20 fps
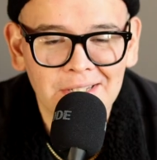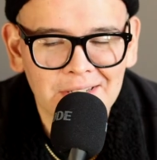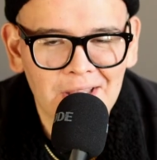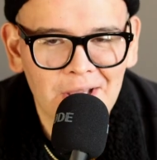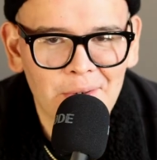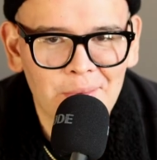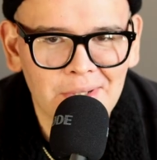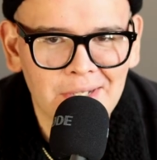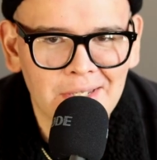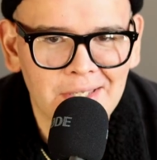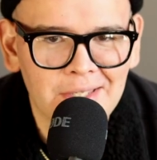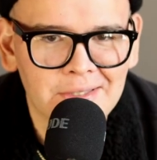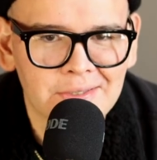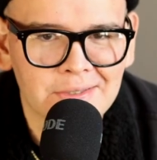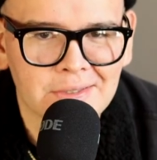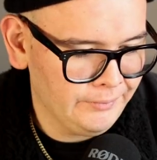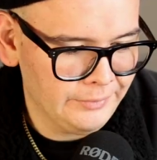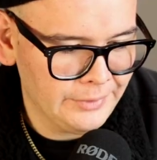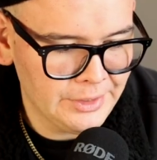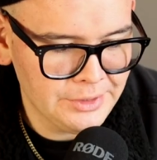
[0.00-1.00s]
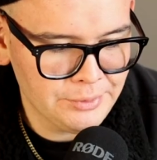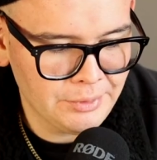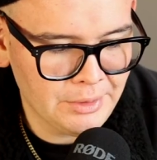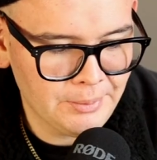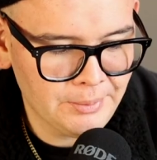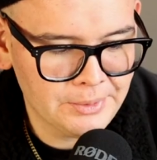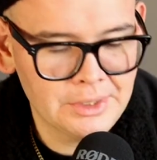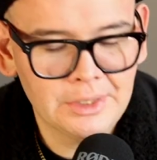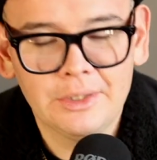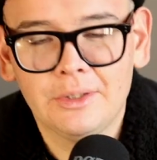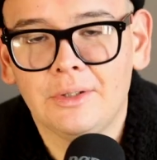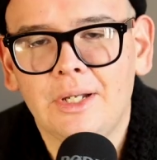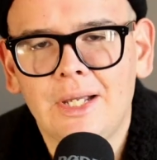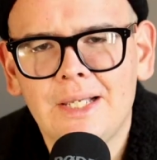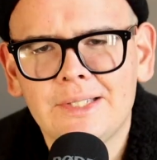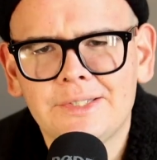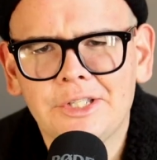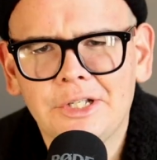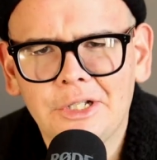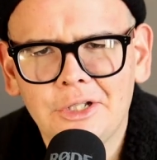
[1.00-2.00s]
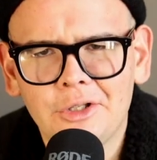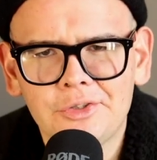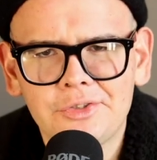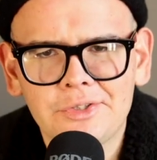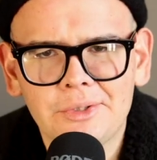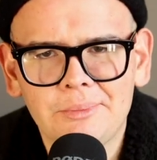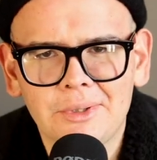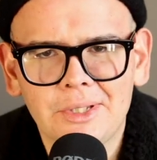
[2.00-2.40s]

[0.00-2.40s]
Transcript: nowadays. This one in particular has the close-up